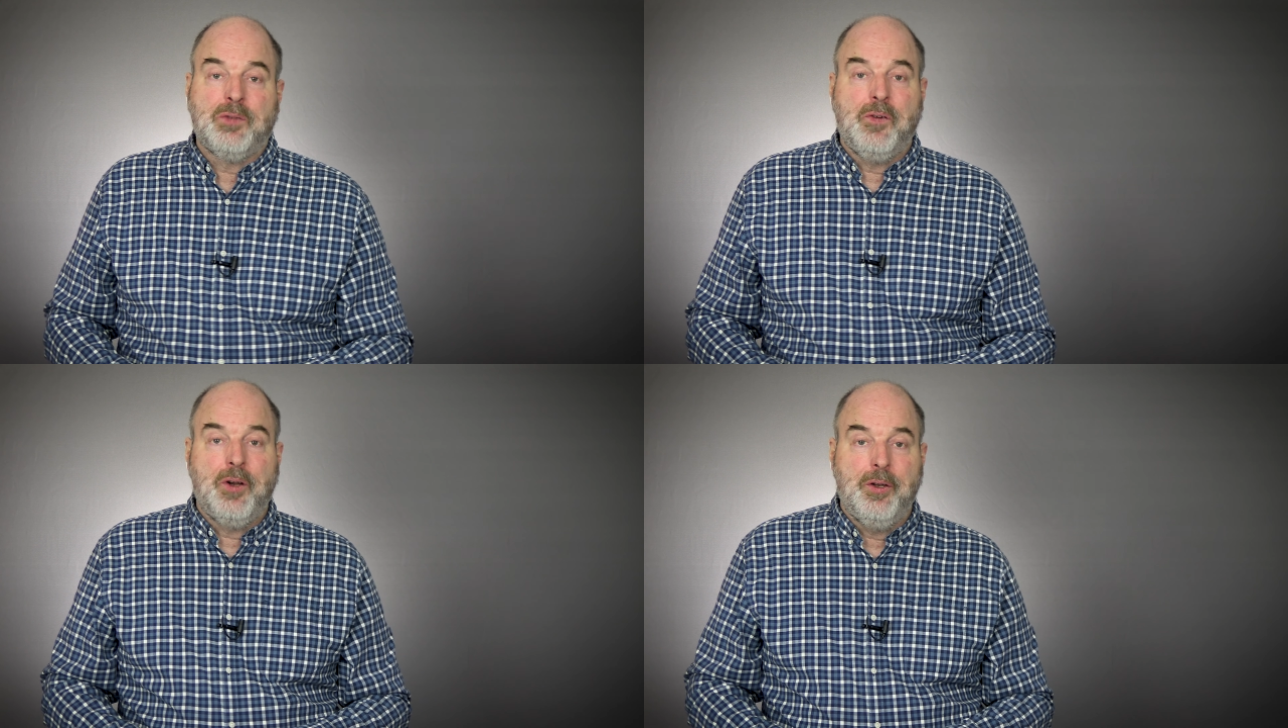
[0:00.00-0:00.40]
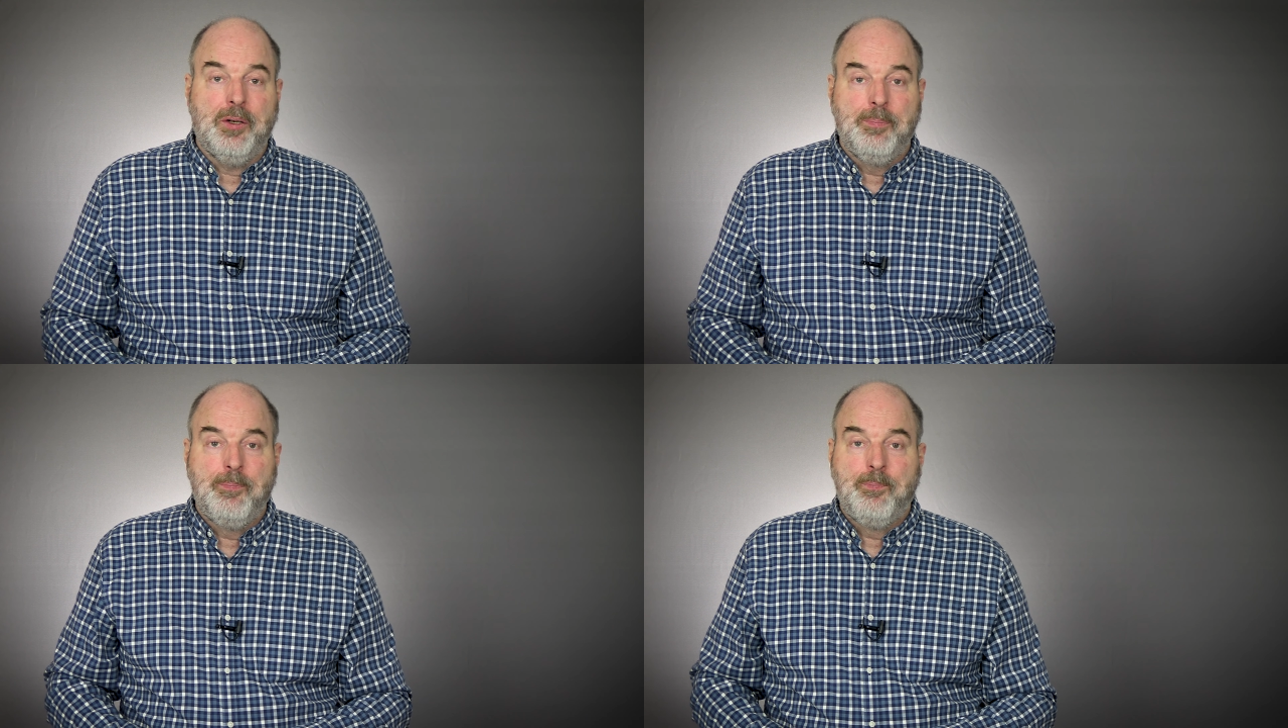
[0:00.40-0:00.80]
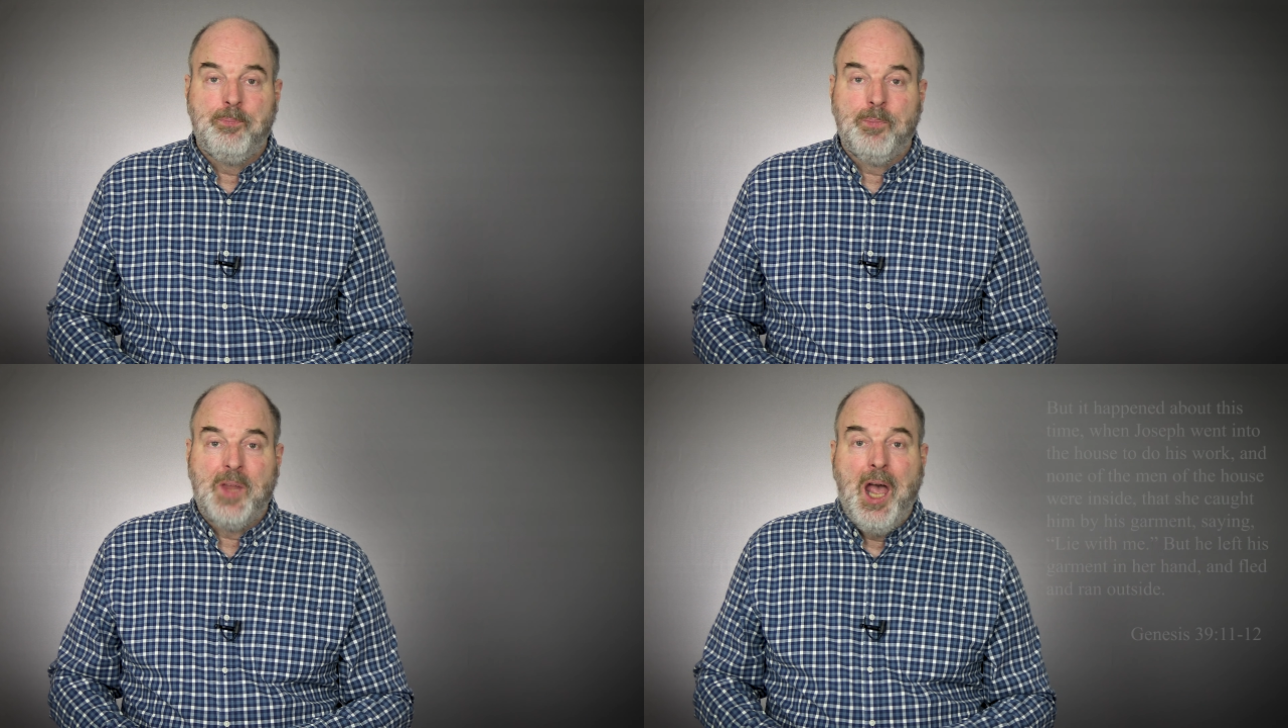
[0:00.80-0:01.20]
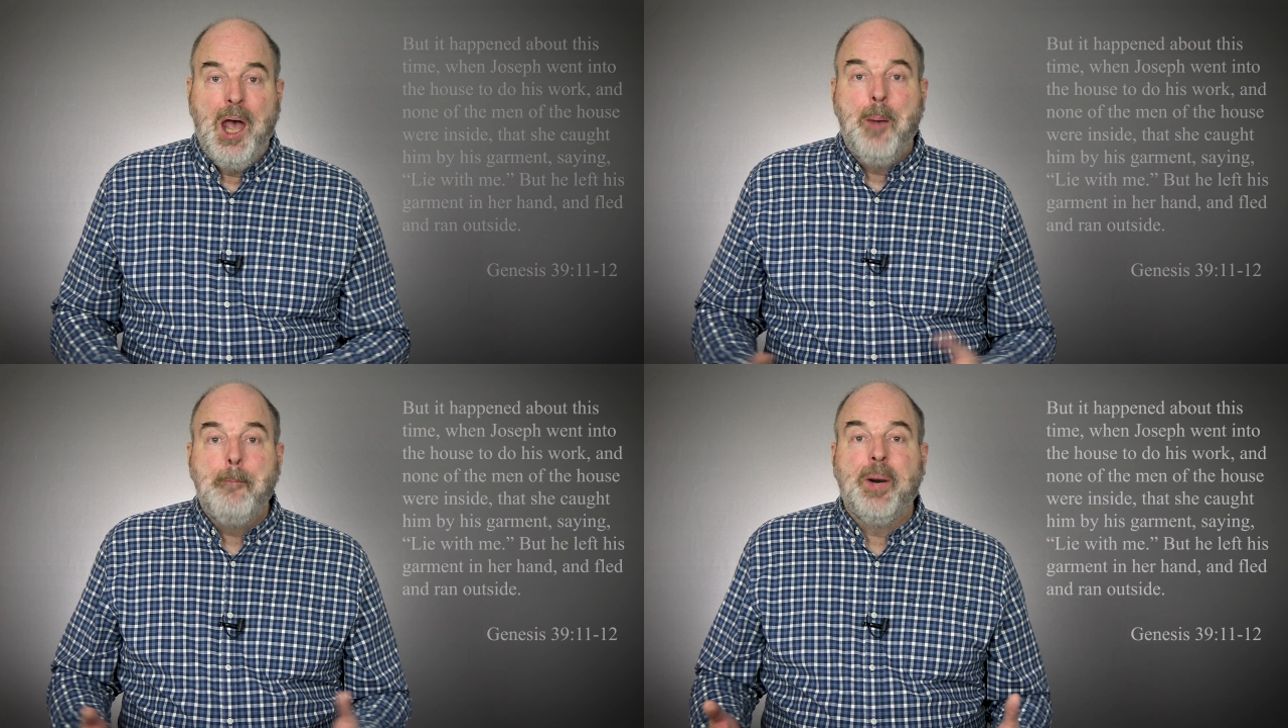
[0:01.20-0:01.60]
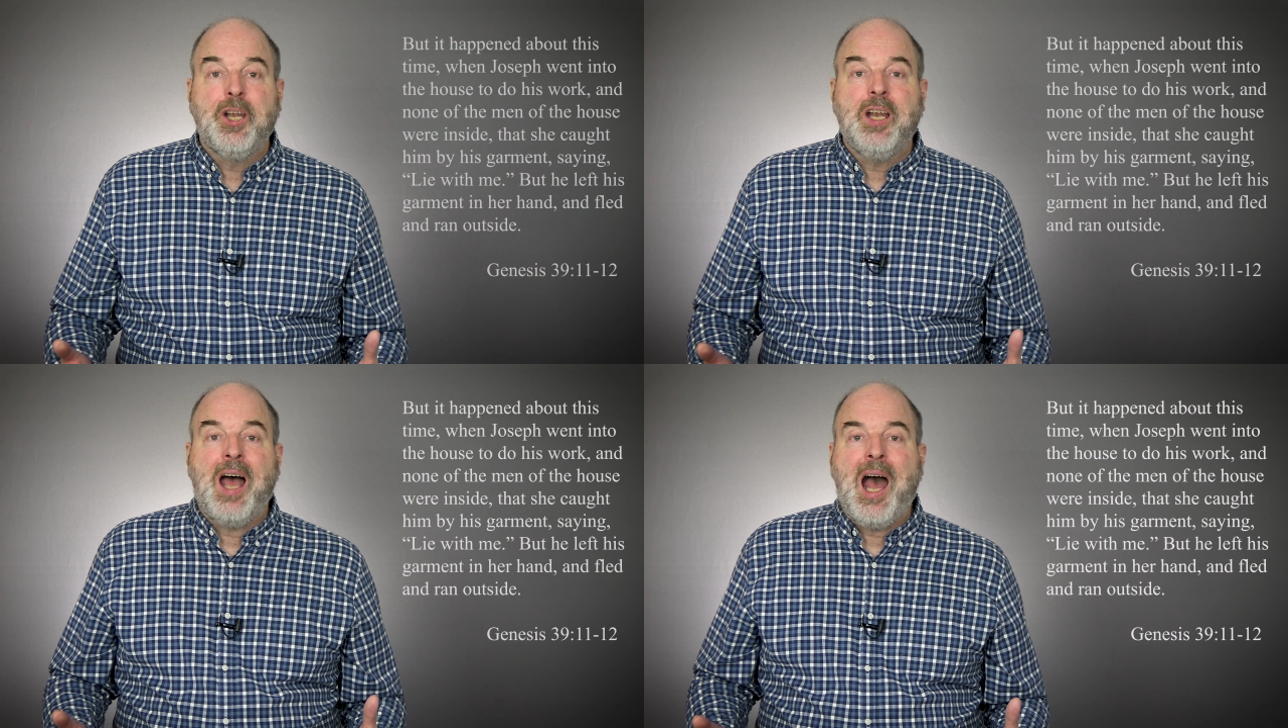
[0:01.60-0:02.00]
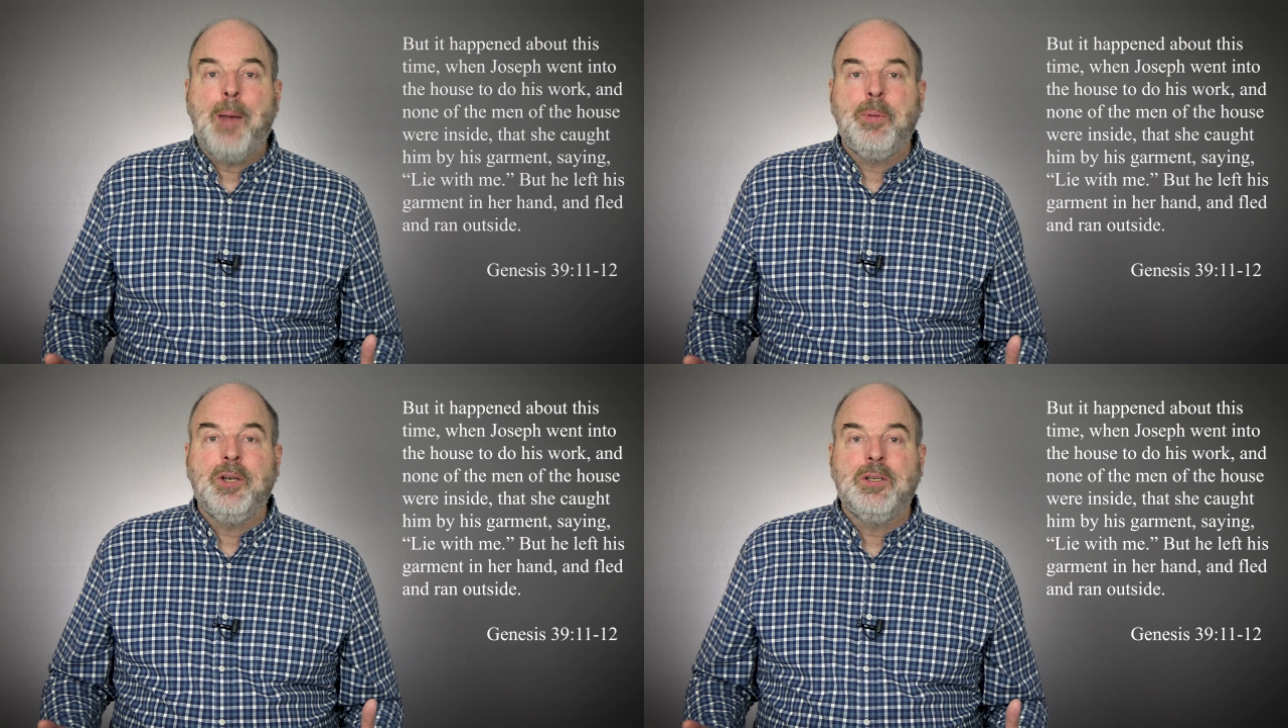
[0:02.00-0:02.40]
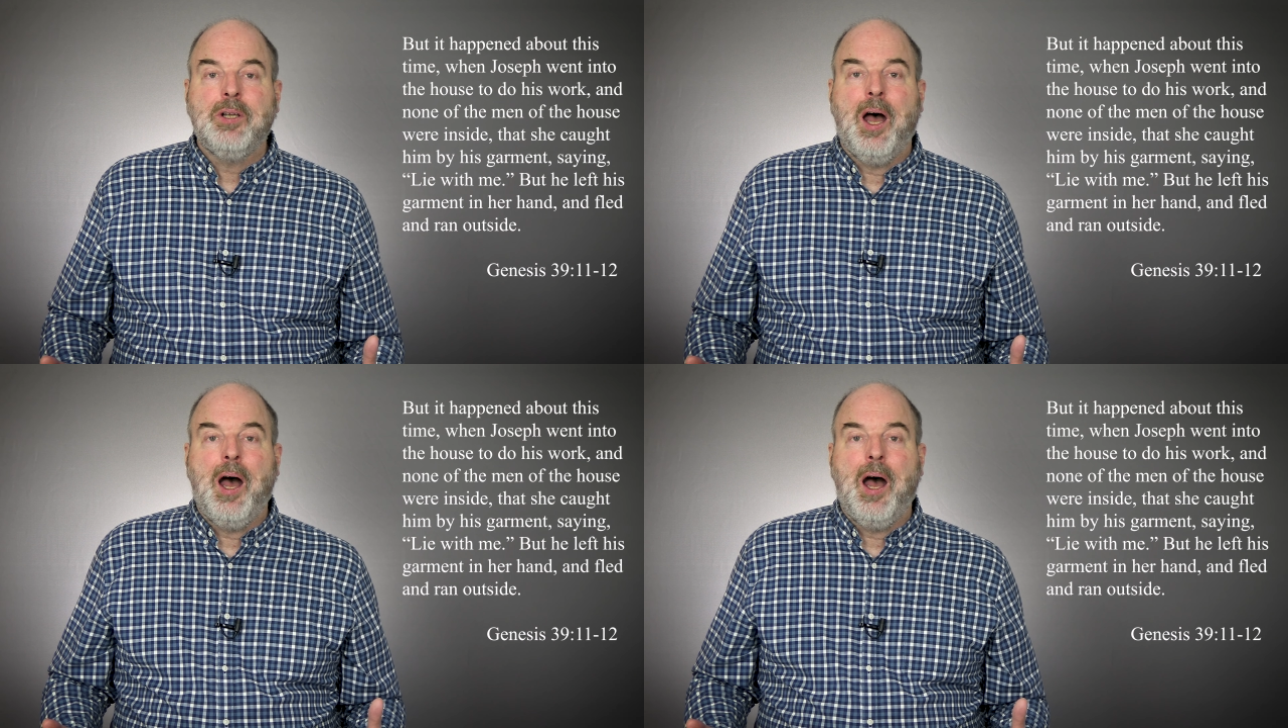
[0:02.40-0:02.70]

further. But it happened